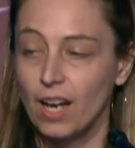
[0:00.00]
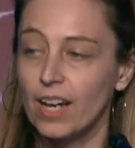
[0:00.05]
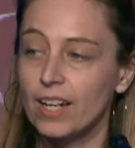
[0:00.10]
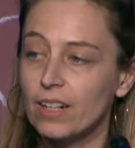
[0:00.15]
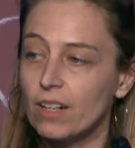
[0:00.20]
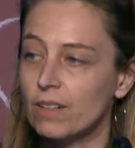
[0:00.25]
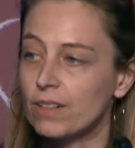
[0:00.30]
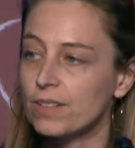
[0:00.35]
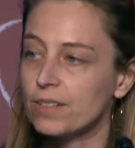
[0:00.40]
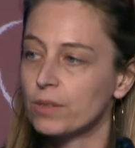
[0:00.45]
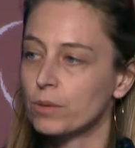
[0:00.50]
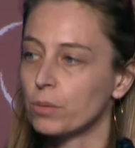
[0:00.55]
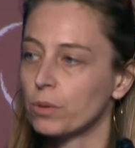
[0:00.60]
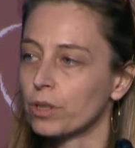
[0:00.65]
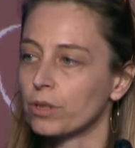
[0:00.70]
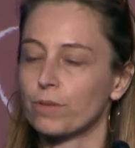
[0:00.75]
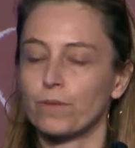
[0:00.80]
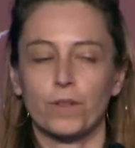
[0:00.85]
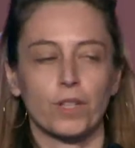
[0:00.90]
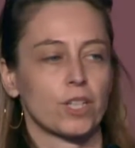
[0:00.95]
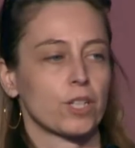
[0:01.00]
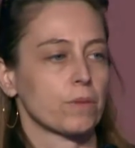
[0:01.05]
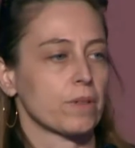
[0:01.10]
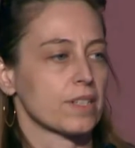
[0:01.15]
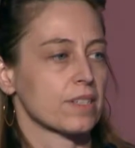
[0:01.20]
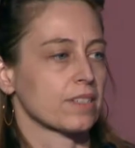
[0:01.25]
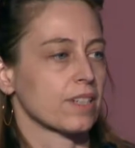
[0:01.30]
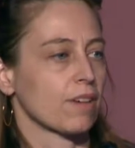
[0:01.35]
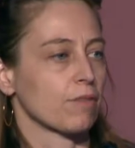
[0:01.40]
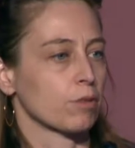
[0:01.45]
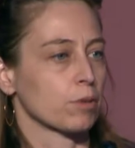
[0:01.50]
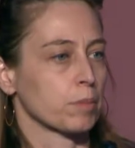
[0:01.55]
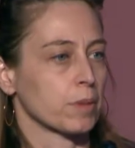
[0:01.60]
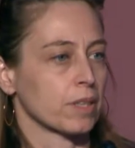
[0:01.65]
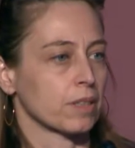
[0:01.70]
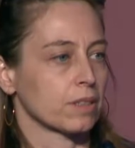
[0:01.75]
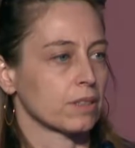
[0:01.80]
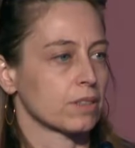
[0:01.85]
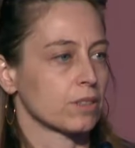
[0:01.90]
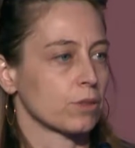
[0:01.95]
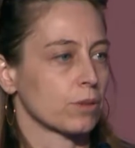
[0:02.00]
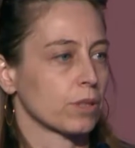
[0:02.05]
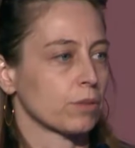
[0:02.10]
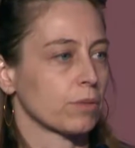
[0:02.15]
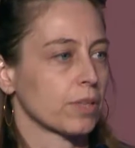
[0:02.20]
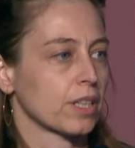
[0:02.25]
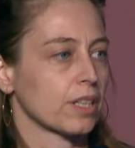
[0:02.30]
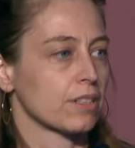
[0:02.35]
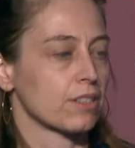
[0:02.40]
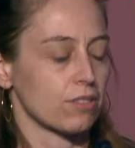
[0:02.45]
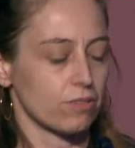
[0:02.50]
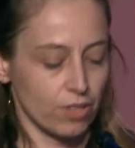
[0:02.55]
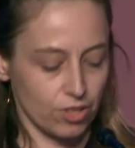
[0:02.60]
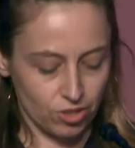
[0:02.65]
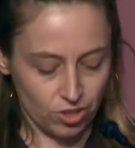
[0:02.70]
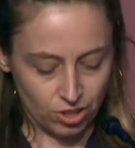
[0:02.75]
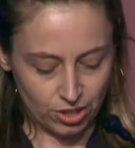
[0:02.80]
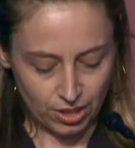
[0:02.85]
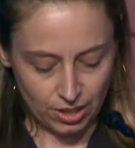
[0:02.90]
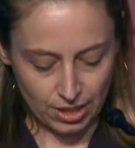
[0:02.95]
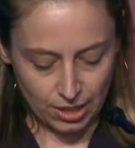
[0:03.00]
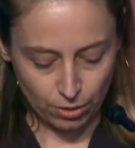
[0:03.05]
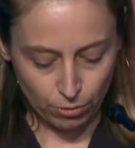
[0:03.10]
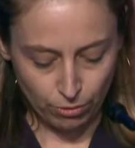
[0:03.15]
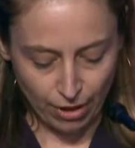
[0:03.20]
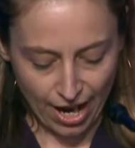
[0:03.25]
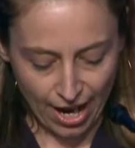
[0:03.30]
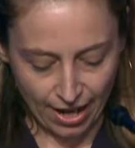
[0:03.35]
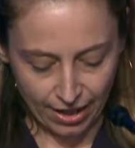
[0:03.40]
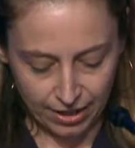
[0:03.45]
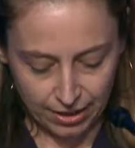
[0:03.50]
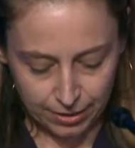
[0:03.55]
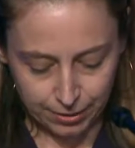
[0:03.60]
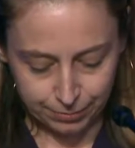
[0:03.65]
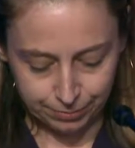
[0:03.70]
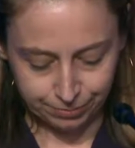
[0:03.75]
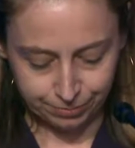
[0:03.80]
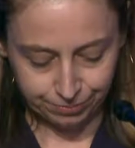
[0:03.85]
I also worked for the US government doing reconstruction in Iraq